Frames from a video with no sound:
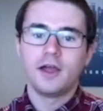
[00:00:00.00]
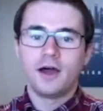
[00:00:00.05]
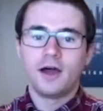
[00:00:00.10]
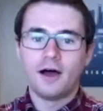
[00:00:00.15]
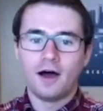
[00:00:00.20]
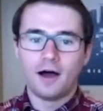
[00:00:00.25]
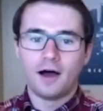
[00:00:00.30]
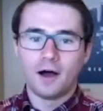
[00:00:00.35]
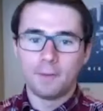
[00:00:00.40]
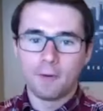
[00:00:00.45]

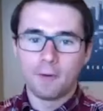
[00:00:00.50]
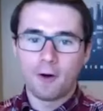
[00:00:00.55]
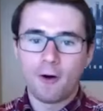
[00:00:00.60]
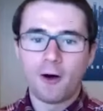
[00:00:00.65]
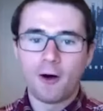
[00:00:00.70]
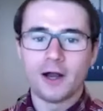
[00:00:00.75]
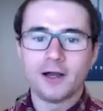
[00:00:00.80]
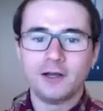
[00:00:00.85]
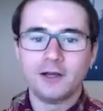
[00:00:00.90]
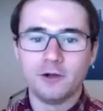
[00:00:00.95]
um,
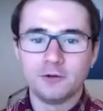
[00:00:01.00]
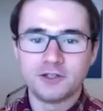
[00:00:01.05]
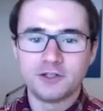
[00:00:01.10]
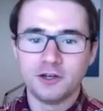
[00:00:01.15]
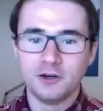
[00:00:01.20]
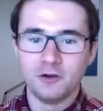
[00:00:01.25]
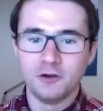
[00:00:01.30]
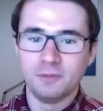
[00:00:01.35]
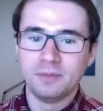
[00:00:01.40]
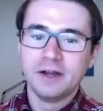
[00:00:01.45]
on
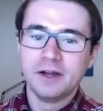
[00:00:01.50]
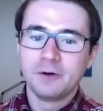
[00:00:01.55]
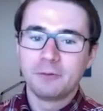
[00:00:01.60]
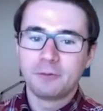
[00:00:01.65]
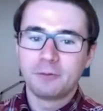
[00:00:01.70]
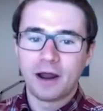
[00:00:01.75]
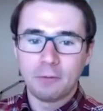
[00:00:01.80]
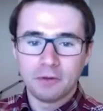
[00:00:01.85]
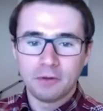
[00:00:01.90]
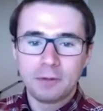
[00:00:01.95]
YouTube,
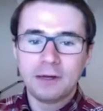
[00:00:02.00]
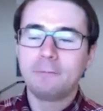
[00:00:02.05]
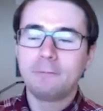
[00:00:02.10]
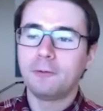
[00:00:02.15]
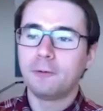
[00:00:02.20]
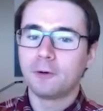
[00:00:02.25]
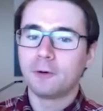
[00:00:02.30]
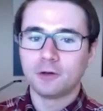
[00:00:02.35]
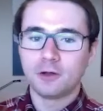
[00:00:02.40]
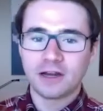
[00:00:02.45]
right? With people who
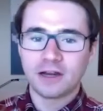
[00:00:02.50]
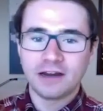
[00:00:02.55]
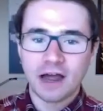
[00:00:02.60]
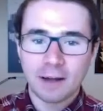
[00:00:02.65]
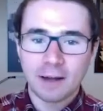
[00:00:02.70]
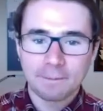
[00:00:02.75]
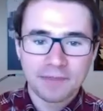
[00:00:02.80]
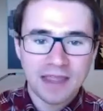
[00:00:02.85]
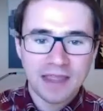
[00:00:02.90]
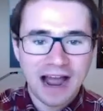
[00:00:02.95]
are looking
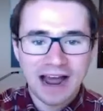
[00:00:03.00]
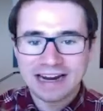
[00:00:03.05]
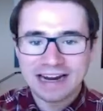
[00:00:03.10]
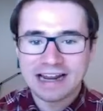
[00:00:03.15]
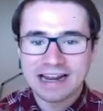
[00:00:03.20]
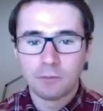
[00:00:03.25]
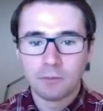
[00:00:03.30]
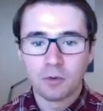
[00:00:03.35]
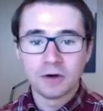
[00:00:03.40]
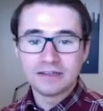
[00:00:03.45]
up how to
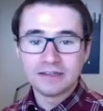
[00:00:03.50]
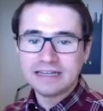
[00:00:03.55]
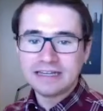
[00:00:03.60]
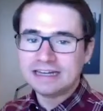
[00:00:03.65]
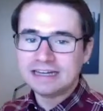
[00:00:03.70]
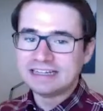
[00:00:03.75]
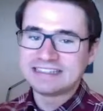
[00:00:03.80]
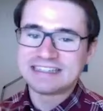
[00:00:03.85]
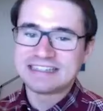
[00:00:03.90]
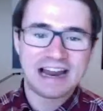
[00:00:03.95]
get more
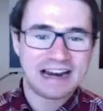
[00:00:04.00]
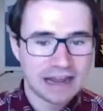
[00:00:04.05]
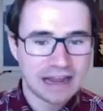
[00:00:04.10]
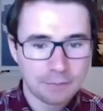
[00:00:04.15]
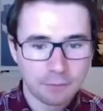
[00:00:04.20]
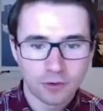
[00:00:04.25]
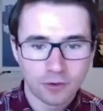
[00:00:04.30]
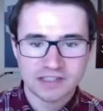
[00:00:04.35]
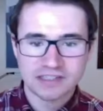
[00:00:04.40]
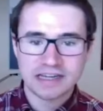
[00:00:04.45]
leads, how to get
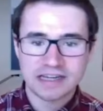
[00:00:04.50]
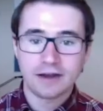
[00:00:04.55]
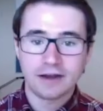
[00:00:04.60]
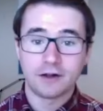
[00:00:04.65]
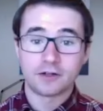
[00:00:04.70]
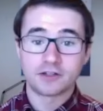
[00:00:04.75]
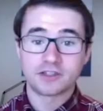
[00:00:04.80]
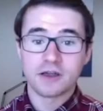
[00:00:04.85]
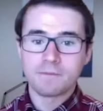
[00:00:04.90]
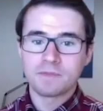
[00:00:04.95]
more
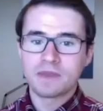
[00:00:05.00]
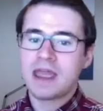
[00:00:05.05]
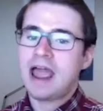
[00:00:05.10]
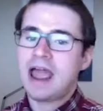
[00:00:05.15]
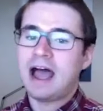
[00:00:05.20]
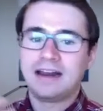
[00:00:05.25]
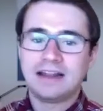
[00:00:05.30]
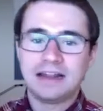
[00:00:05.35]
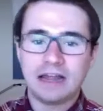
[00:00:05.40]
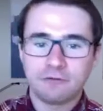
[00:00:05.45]
sales, how
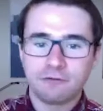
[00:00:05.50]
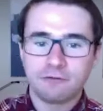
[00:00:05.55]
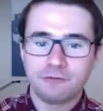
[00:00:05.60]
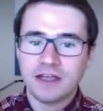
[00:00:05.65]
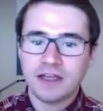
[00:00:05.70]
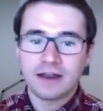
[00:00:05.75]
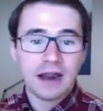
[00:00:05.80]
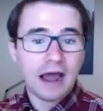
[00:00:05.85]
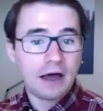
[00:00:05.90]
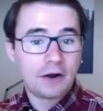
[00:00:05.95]
to get
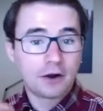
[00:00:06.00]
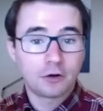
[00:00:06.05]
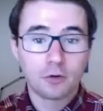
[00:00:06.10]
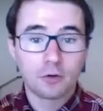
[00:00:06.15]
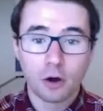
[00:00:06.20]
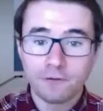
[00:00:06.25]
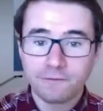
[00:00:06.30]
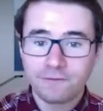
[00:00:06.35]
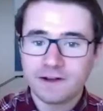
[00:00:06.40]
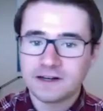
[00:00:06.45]
fit, how to grow
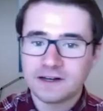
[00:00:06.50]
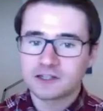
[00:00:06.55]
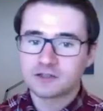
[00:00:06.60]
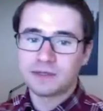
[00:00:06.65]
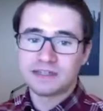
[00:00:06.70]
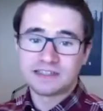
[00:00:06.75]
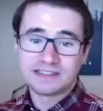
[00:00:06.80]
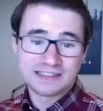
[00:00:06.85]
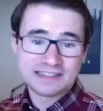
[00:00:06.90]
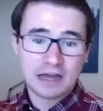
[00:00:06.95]
a fitness
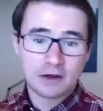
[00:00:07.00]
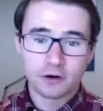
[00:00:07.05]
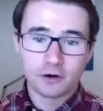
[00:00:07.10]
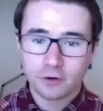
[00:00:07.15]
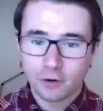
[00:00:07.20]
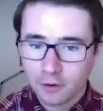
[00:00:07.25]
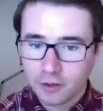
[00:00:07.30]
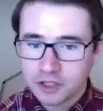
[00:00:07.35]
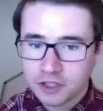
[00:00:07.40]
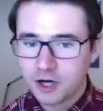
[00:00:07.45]
business, how to
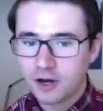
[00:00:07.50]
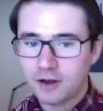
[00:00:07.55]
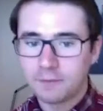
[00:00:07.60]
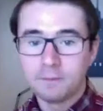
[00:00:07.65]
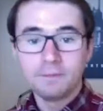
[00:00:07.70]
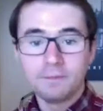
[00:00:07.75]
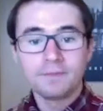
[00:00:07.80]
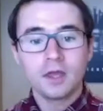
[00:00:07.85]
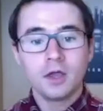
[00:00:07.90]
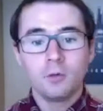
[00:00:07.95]
grow a gym,
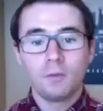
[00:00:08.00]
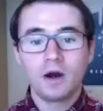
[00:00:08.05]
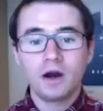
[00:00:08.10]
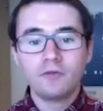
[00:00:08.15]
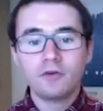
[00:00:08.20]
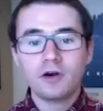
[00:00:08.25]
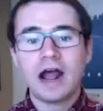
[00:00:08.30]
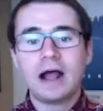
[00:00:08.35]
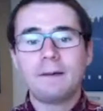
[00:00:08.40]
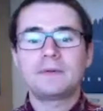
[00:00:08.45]
whatever
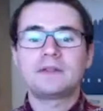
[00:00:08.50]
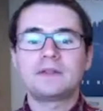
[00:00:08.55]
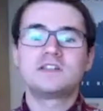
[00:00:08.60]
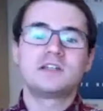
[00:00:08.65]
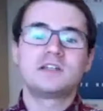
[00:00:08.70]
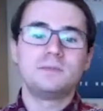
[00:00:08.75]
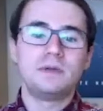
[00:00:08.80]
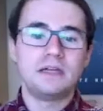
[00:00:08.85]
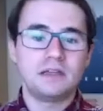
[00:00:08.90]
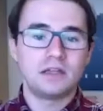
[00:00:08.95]
it happens to
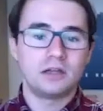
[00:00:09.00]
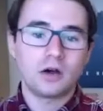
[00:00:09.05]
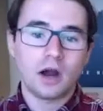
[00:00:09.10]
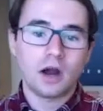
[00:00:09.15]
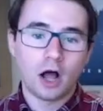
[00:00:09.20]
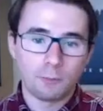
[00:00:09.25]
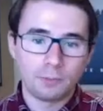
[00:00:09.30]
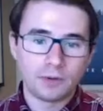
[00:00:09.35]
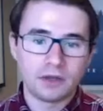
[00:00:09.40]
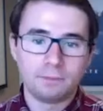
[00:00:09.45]
be that you're
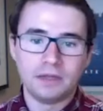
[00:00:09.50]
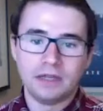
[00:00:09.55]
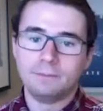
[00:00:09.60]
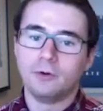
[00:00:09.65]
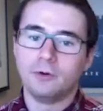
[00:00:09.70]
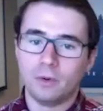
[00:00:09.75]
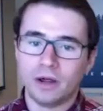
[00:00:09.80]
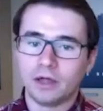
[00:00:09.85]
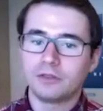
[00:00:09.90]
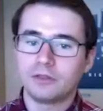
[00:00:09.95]
helping
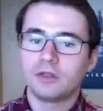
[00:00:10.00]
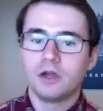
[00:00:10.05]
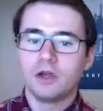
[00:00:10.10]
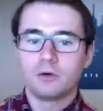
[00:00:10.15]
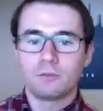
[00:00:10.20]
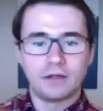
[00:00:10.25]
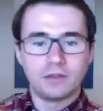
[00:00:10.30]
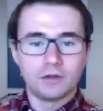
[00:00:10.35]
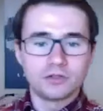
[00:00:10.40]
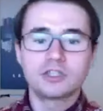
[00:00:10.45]
people with,
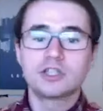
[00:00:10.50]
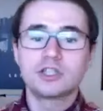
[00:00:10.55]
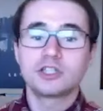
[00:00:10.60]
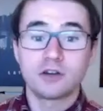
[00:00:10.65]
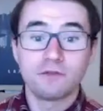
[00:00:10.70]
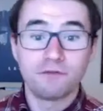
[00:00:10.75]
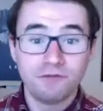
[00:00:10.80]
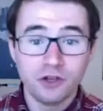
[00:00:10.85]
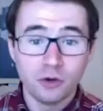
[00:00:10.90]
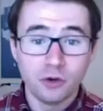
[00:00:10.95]
right? Those are just a
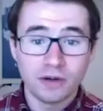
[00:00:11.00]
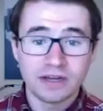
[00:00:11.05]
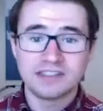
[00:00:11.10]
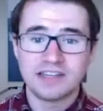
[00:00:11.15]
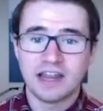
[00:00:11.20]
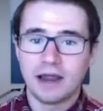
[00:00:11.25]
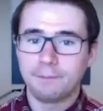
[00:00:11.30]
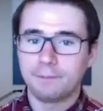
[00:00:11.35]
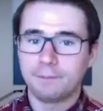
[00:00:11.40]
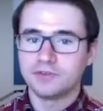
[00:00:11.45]
few
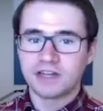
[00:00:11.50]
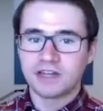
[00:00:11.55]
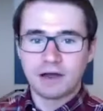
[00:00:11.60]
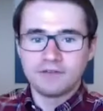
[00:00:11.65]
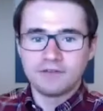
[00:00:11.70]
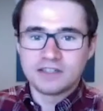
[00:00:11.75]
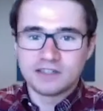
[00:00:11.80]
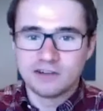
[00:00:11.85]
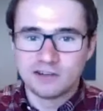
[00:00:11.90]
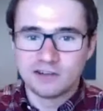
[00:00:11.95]
examples.
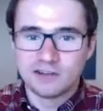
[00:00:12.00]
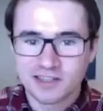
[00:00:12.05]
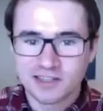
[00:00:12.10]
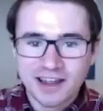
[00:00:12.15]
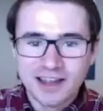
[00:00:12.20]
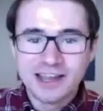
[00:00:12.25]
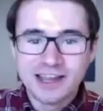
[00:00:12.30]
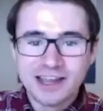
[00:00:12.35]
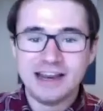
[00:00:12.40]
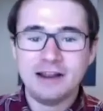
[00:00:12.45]
Obviously there's
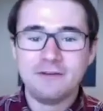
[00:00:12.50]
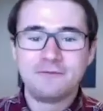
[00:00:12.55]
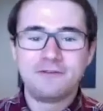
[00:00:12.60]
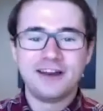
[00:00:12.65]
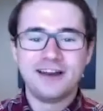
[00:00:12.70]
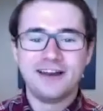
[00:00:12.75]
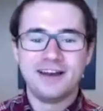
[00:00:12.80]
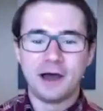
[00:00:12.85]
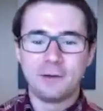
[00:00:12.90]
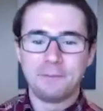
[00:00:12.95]
an
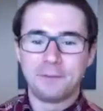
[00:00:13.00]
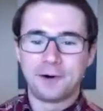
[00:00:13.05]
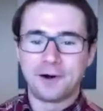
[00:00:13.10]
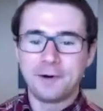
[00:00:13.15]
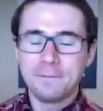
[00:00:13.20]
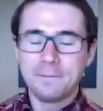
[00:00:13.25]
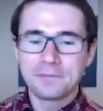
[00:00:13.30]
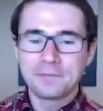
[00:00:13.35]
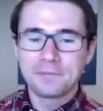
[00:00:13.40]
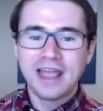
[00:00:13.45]
infinite
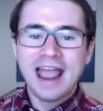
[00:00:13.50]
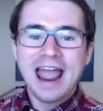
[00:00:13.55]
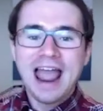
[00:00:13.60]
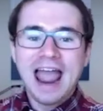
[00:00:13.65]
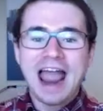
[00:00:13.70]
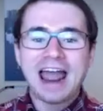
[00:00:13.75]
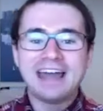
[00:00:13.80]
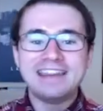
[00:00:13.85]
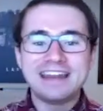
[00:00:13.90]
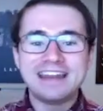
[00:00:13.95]
number.
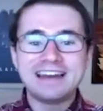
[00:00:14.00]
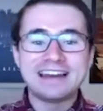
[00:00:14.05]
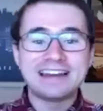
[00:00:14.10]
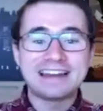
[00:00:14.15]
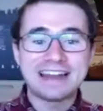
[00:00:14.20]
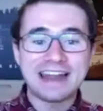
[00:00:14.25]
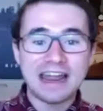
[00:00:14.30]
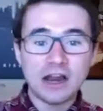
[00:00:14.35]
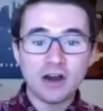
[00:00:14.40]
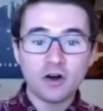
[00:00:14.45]
And then
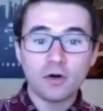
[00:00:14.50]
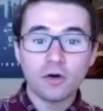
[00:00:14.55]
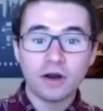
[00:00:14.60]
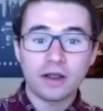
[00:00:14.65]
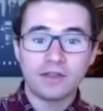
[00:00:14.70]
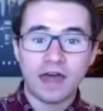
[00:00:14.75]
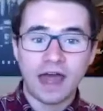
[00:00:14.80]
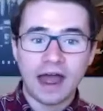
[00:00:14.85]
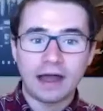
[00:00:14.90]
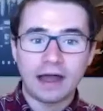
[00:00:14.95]
layering
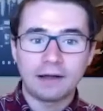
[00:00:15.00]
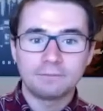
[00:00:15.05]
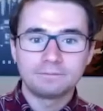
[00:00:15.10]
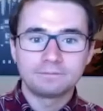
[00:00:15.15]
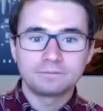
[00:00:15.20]
that